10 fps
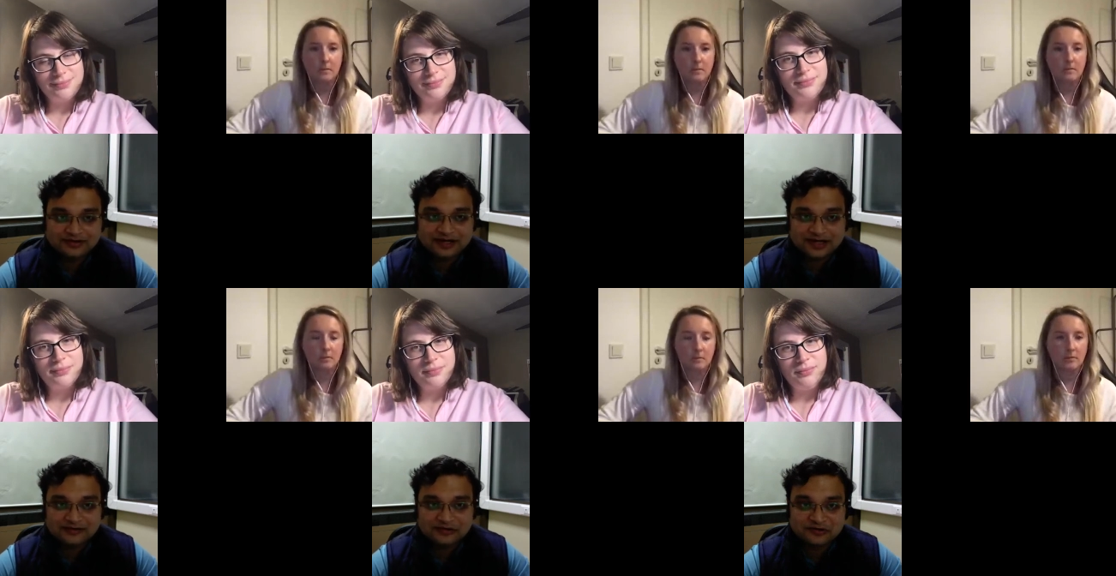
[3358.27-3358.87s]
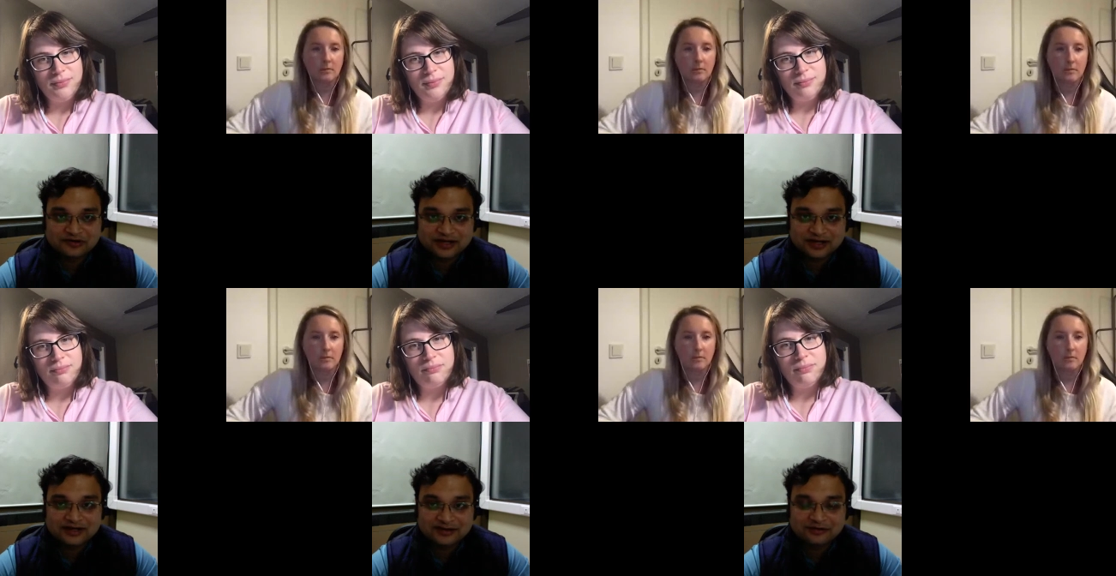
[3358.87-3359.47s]
Speaker 1: I
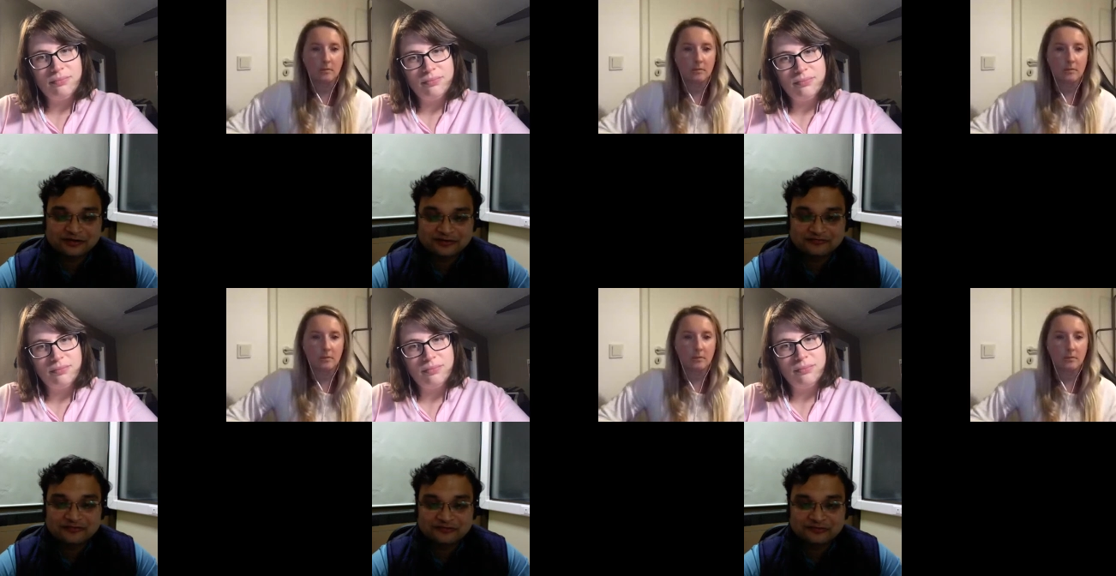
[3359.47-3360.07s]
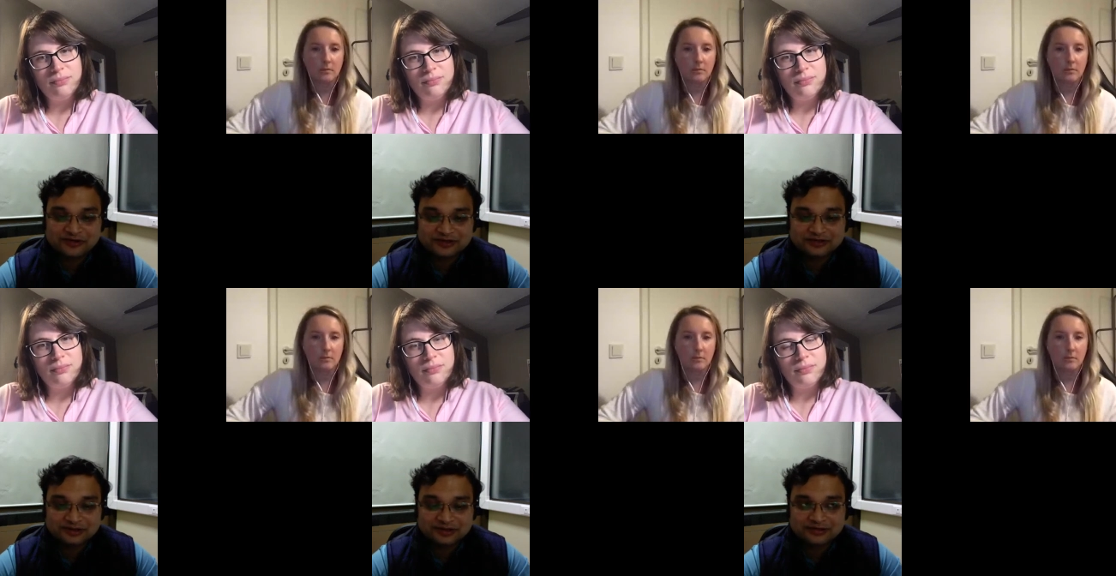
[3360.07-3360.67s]
had a lot of
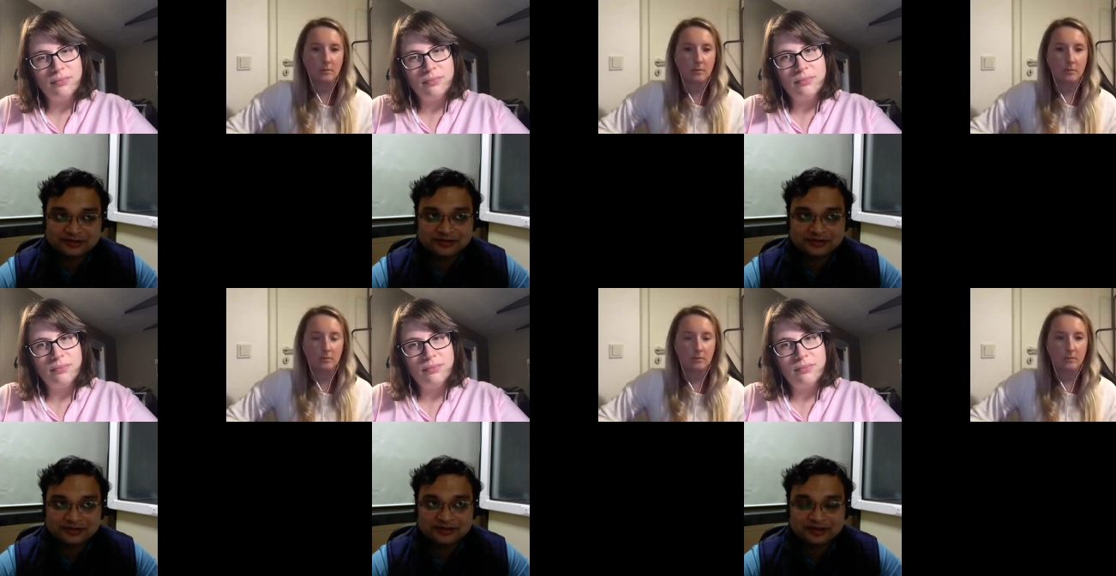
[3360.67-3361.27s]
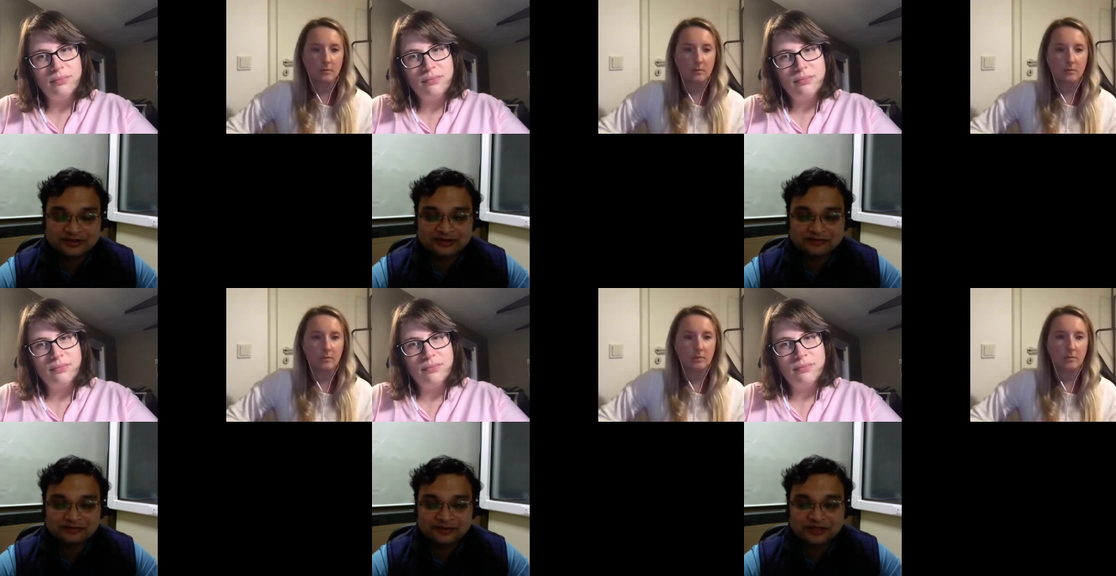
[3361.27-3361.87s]
information and had a
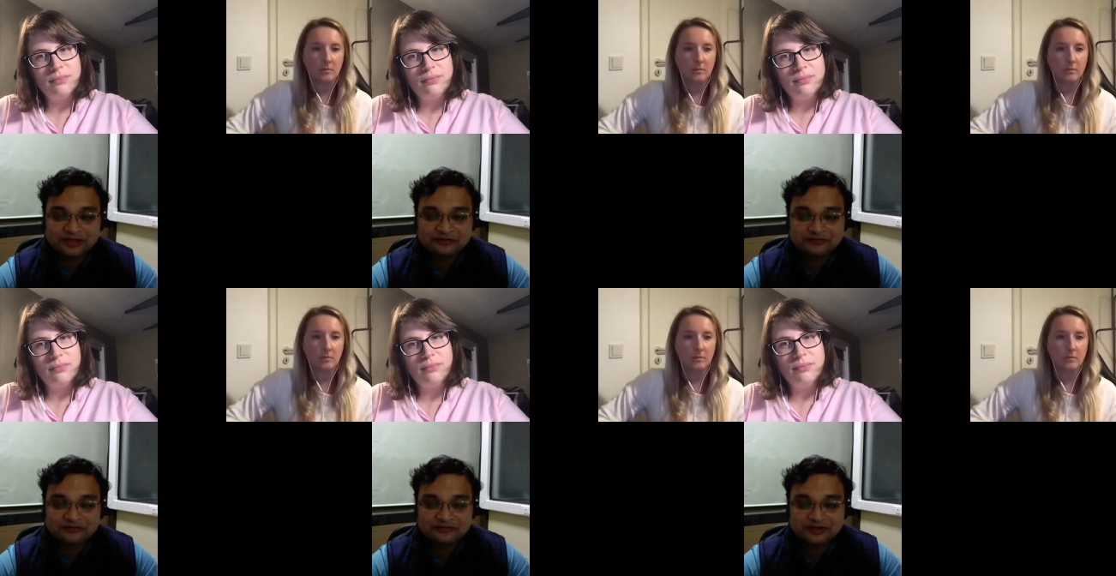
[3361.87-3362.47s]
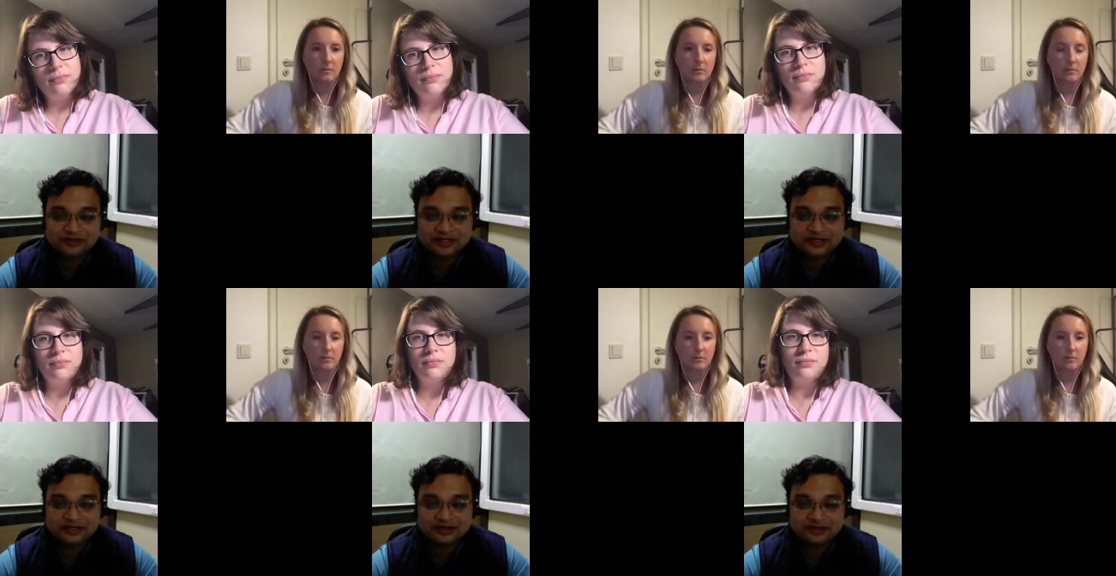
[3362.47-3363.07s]
pretty fair
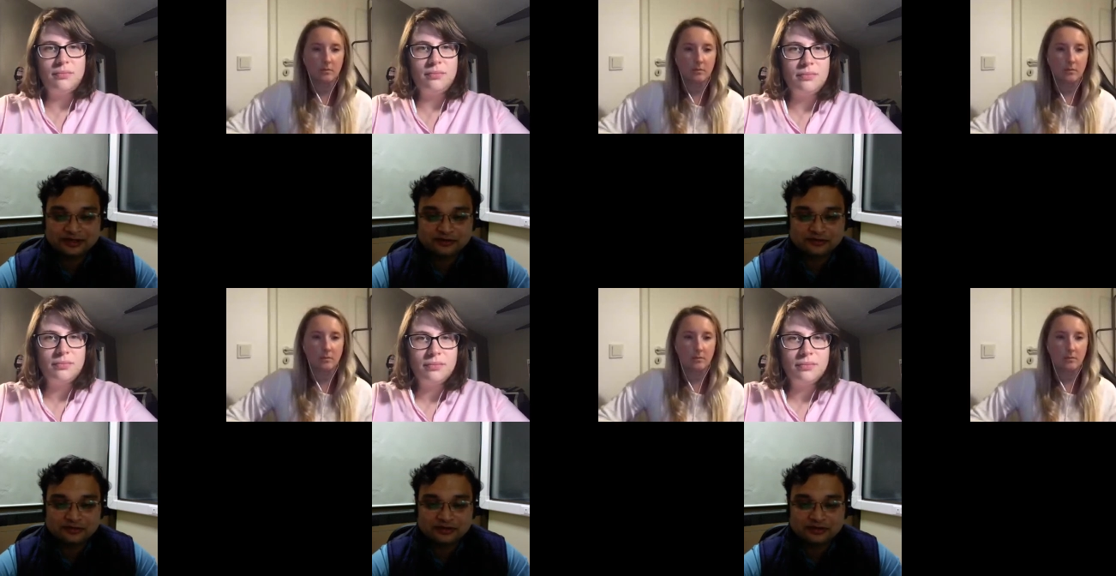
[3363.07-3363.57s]
idea how